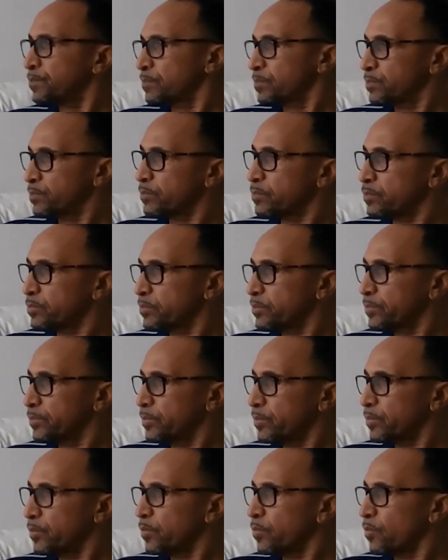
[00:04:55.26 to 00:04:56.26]

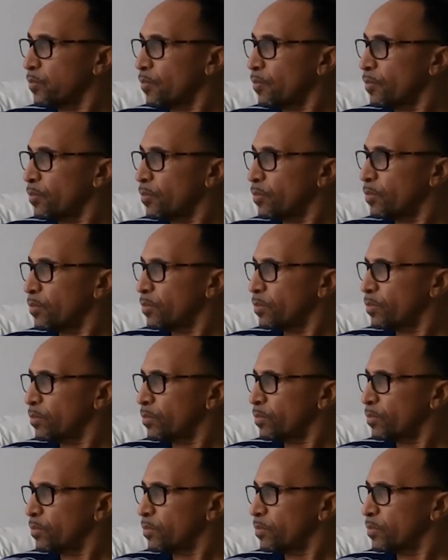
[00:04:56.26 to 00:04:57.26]

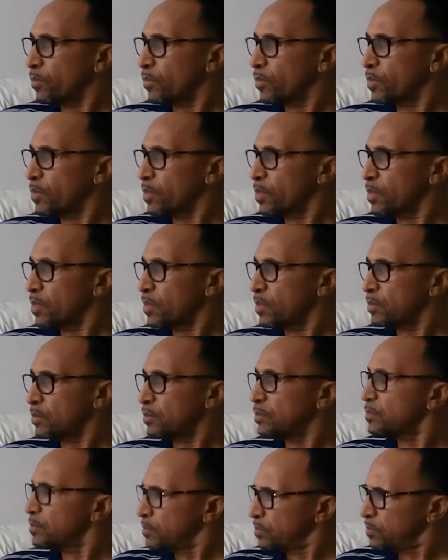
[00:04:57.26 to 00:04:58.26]

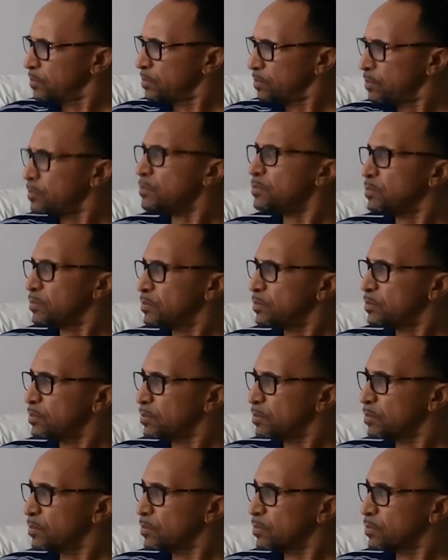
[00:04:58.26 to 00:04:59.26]

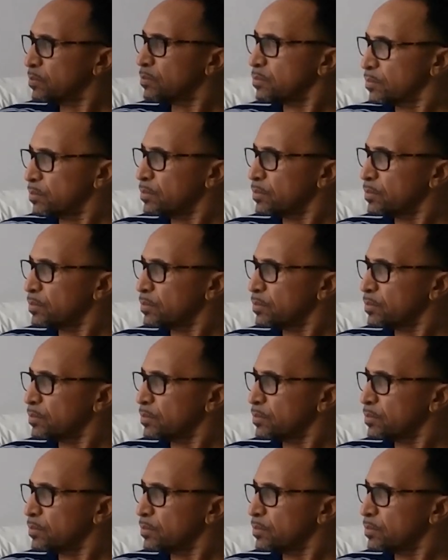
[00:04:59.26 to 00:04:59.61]
(not speaking)